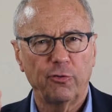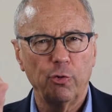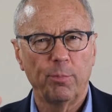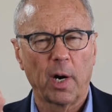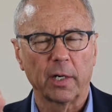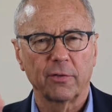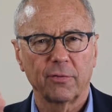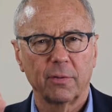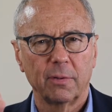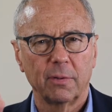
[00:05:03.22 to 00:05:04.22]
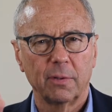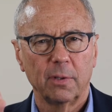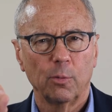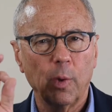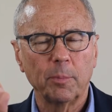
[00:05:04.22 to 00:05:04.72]
two parts.
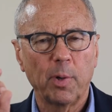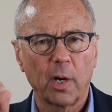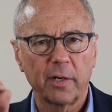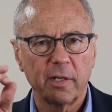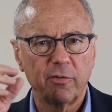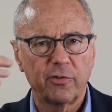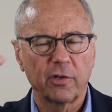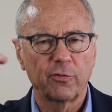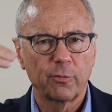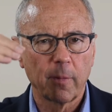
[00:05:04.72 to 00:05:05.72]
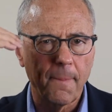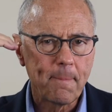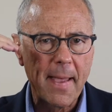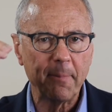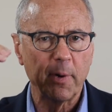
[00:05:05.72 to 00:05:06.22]
One part is just
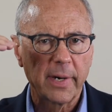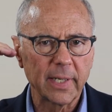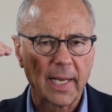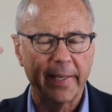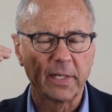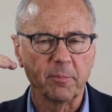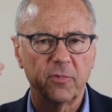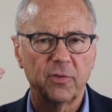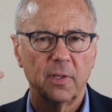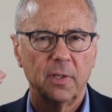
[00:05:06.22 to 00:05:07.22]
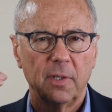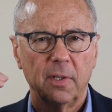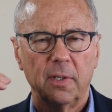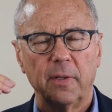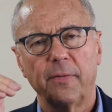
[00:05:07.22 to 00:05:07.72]
remembering items.
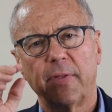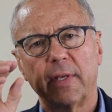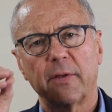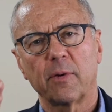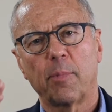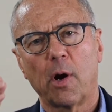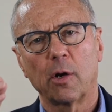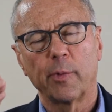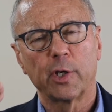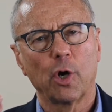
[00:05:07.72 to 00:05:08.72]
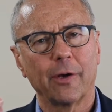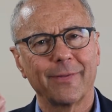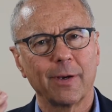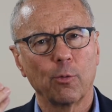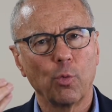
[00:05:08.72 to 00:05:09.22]
The other part we call
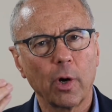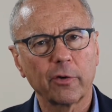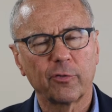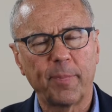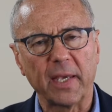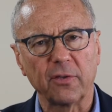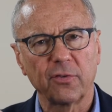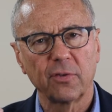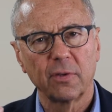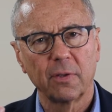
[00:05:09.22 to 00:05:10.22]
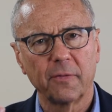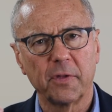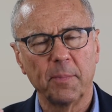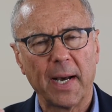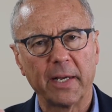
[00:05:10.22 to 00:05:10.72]
the workspace of the
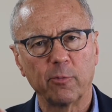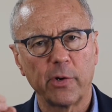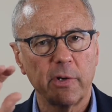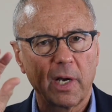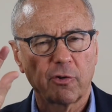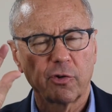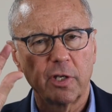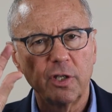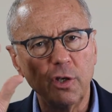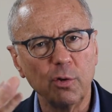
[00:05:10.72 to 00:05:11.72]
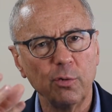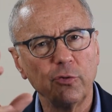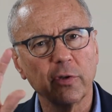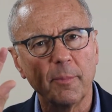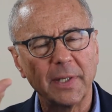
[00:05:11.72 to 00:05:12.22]
mind, where you actually
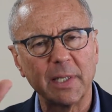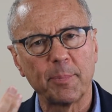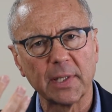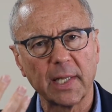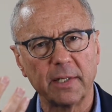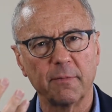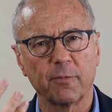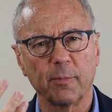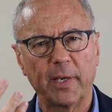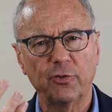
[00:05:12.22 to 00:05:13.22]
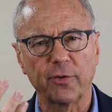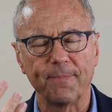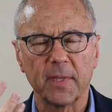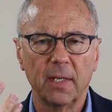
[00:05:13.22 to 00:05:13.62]
use and manipulate information.